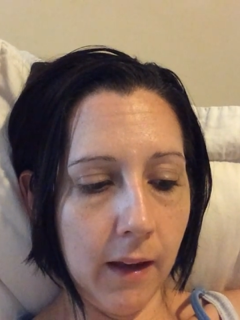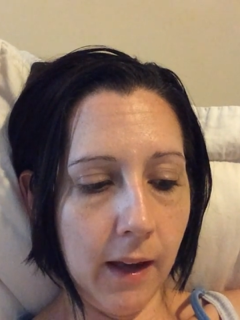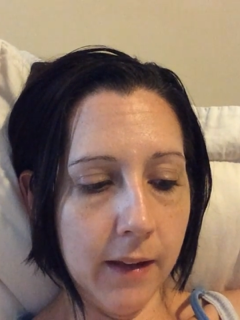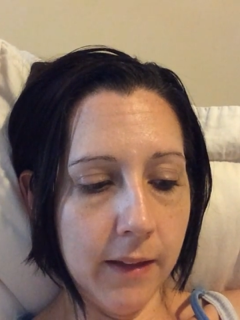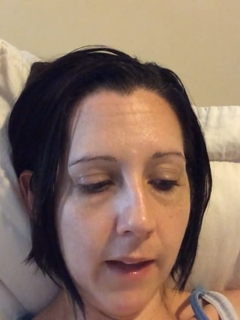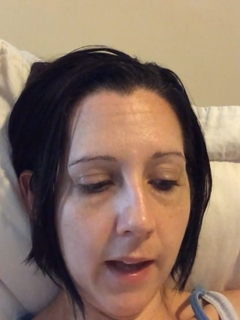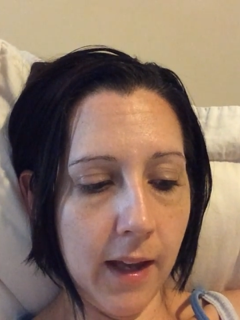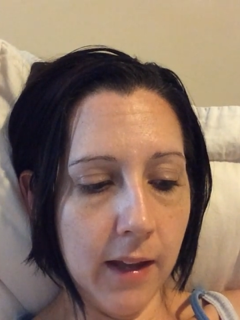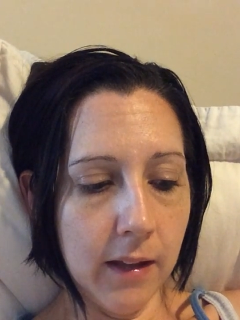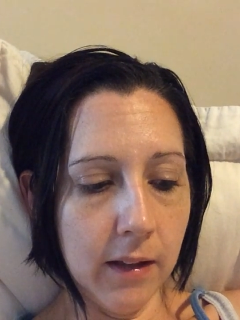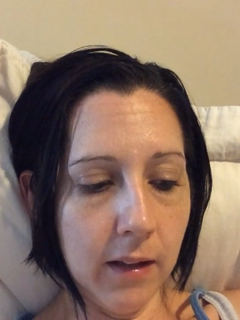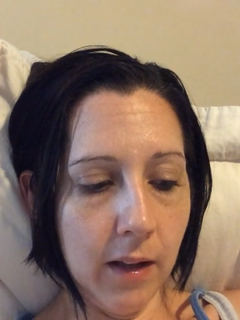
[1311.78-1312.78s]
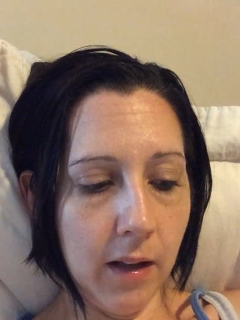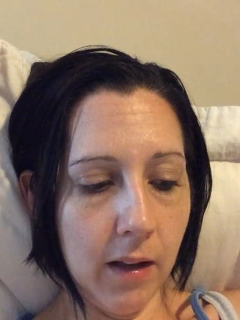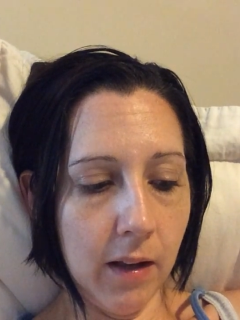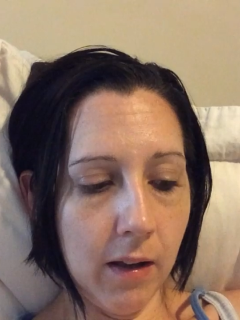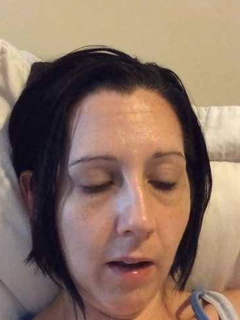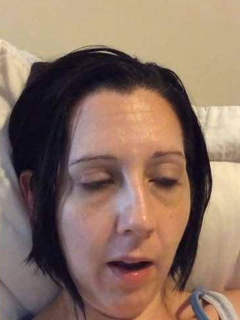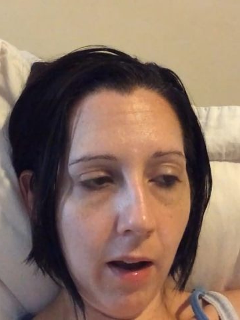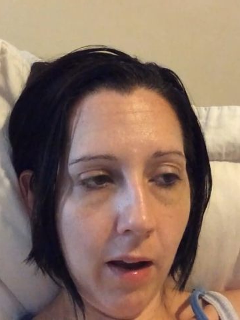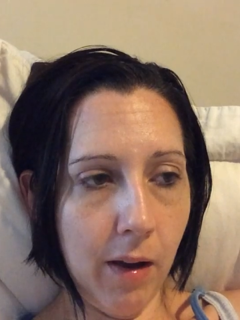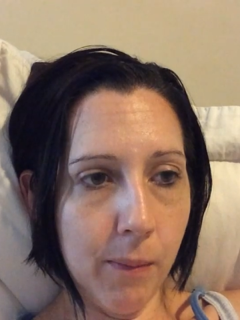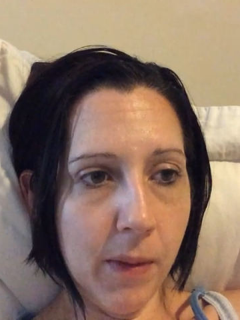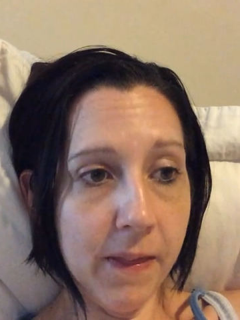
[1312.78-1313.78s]
And then
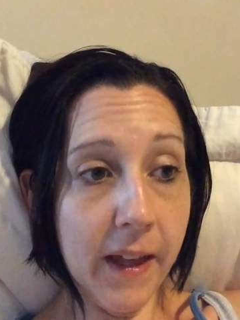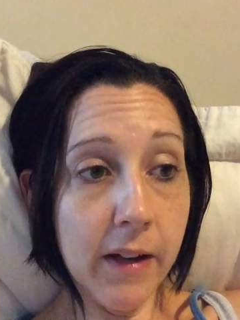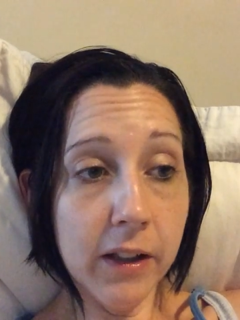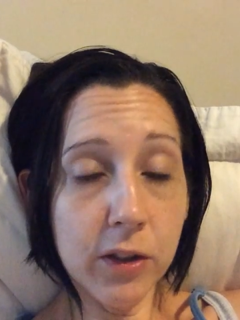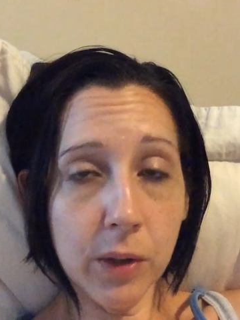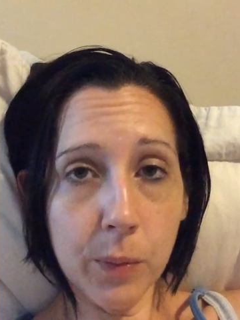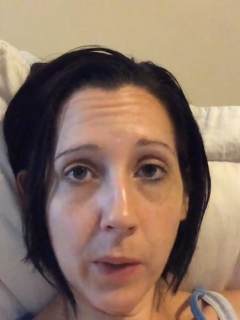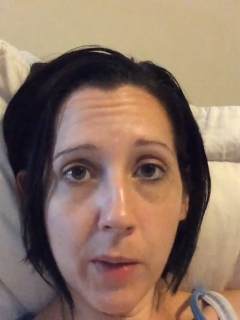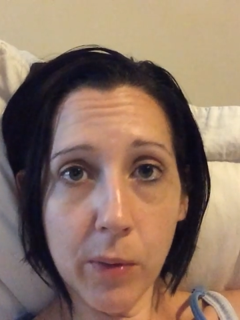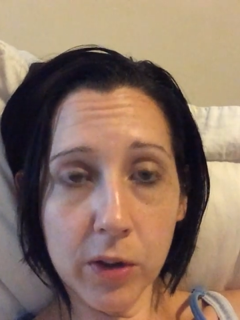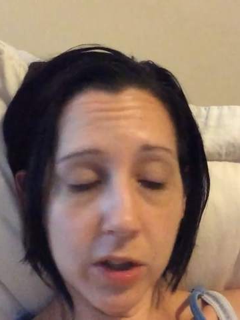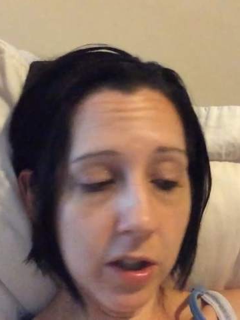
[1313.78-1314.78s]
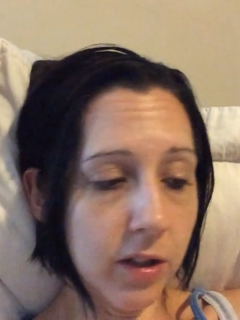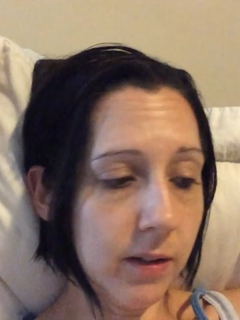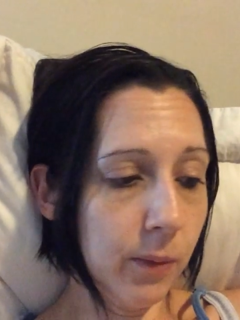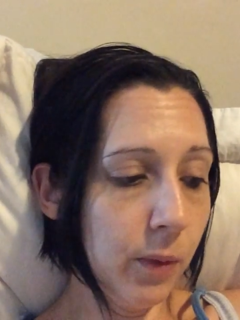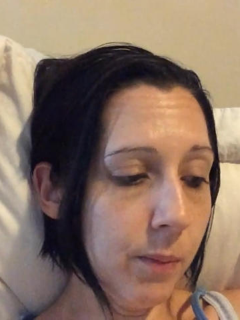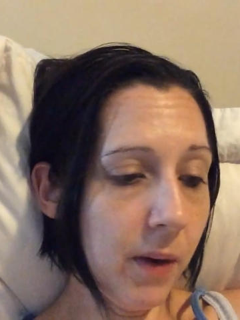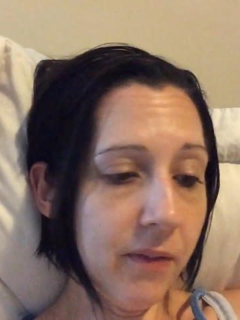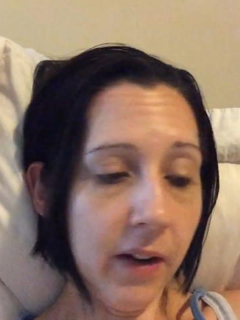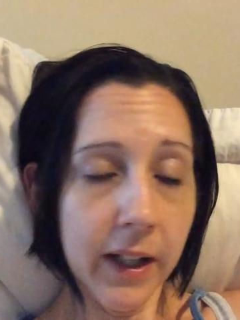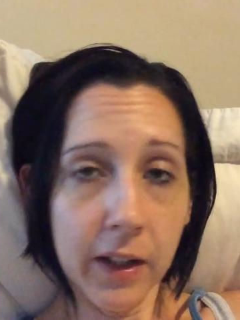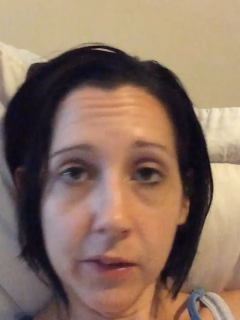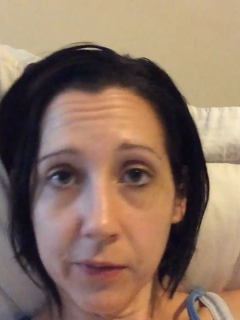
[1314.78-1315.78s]
I joined Weight Watchers with my
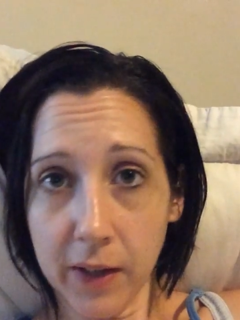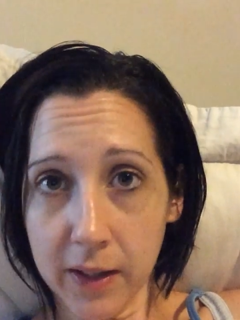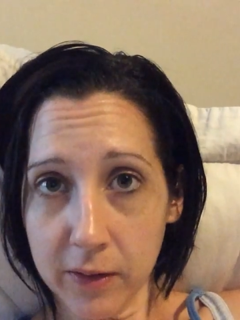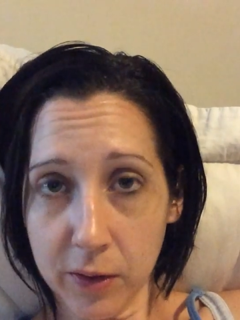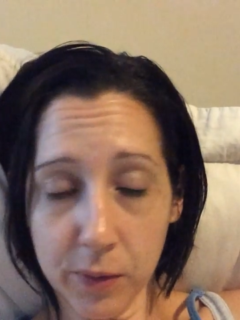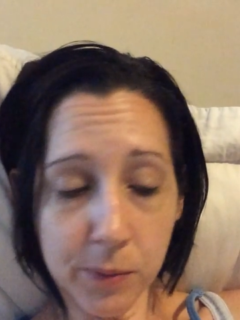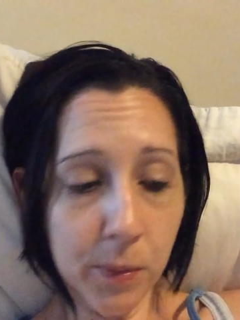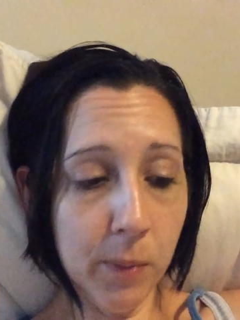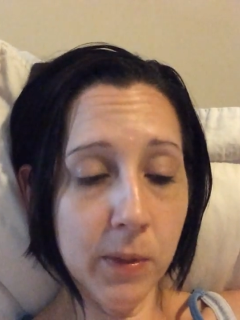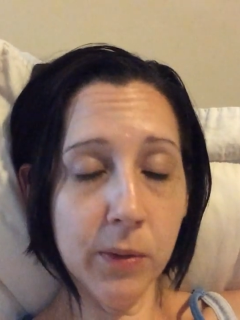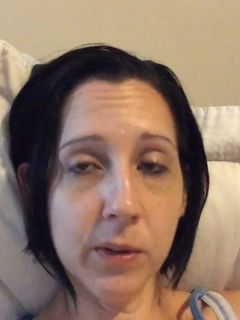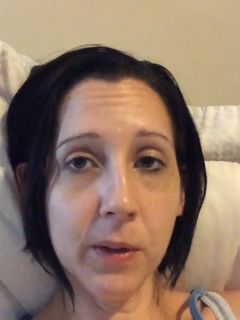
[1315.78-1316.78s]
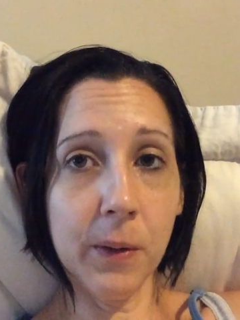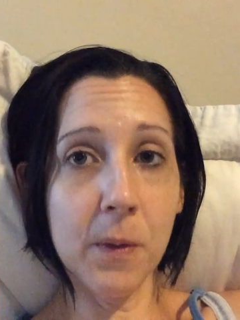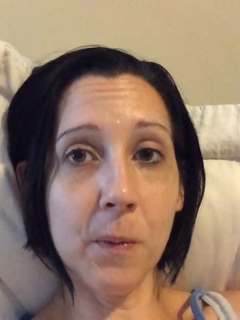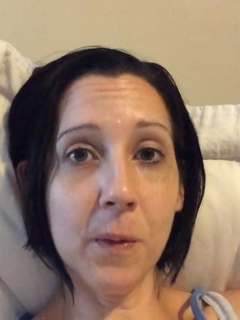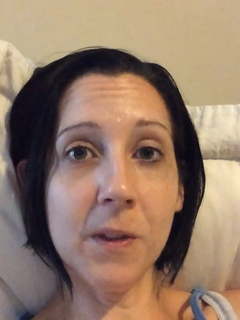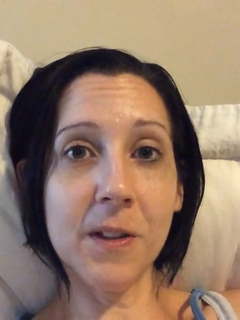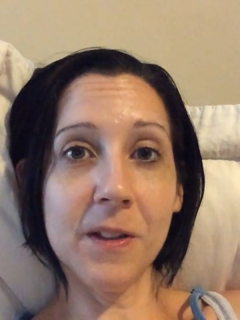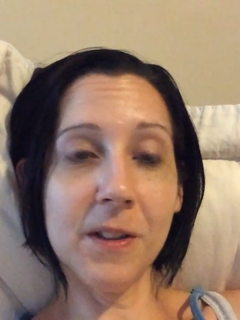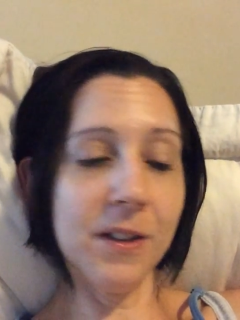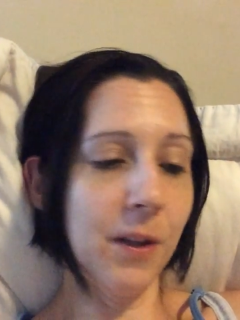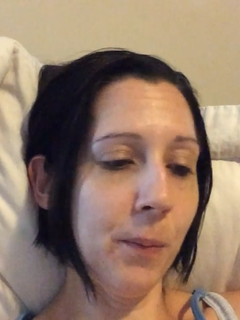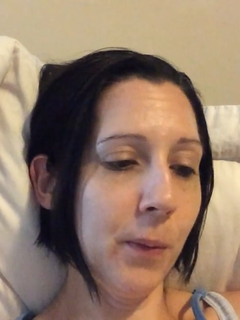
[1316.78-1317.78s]
very good friend, who is probably also going to watch this
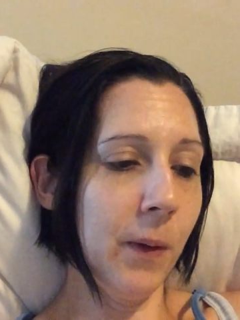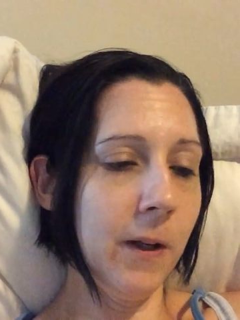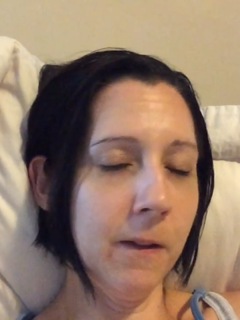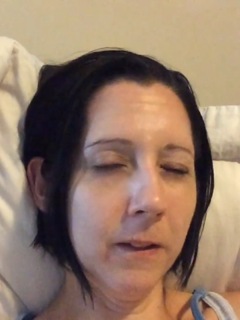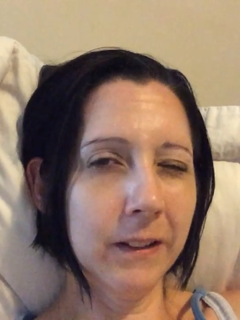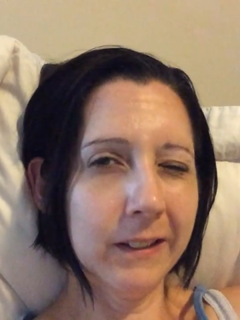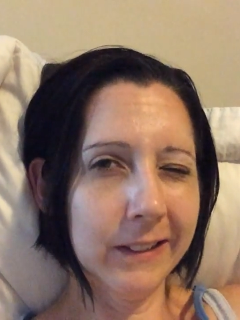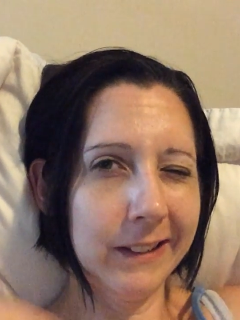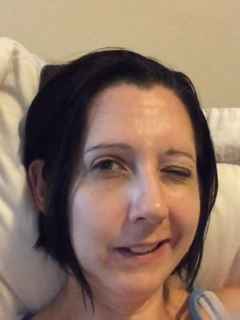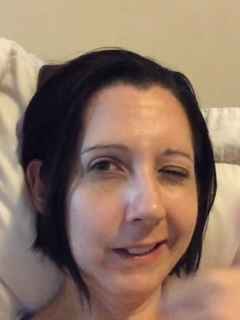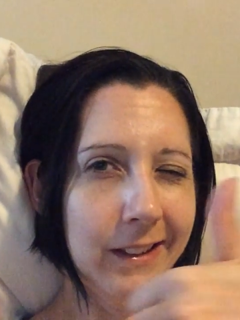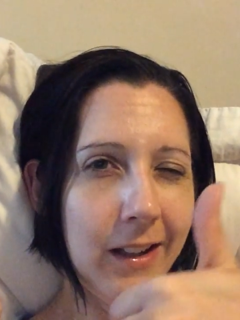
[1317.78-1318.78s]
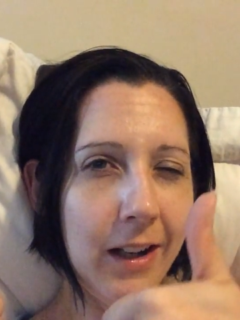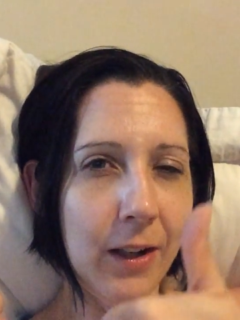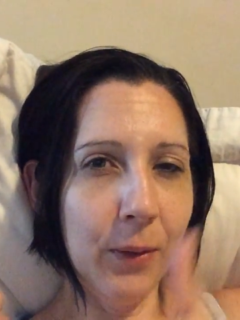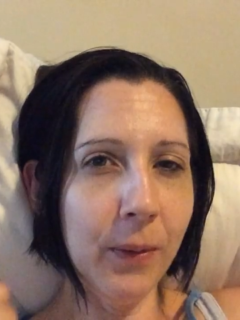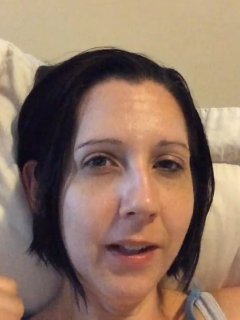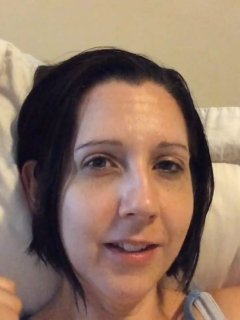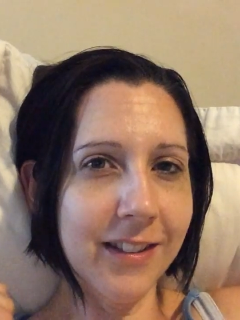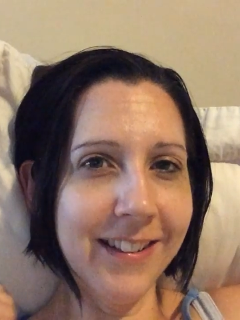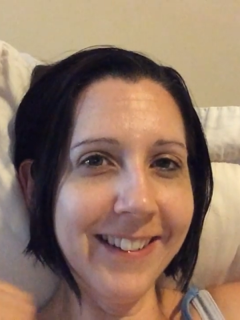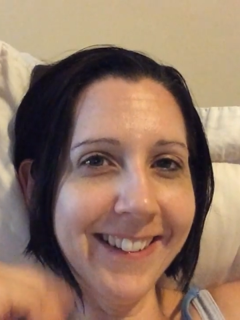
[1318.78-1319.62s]
at some point. Hi, Louise.